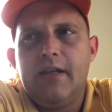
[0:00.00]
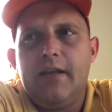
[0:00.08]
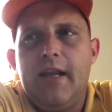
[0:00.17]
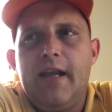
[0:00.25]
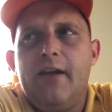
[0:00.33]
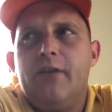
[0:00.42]

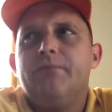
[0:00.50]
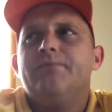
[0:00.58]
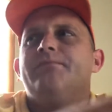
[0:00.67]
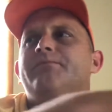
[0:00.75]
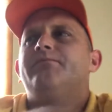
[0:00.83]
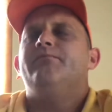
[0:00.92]
Now,
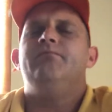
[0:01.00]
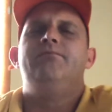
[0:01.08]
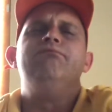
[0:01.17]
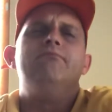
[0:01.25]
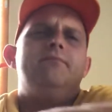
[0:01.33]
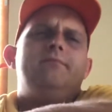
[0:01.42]

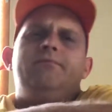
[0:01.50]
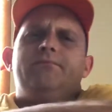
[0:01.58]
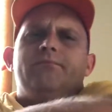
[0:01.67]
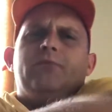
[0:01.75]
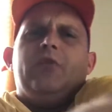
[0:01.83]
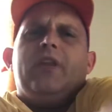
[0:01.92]

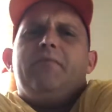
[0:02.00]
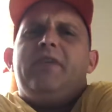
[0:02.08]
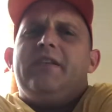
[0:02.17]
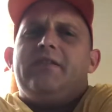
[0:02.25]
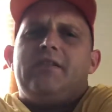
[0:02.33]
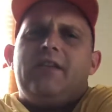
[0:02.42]
with that
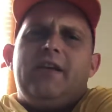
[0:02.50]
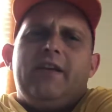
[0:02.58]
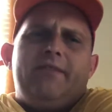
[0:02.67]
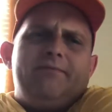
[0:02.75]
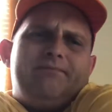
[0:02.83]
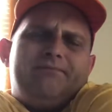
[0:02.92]
being said,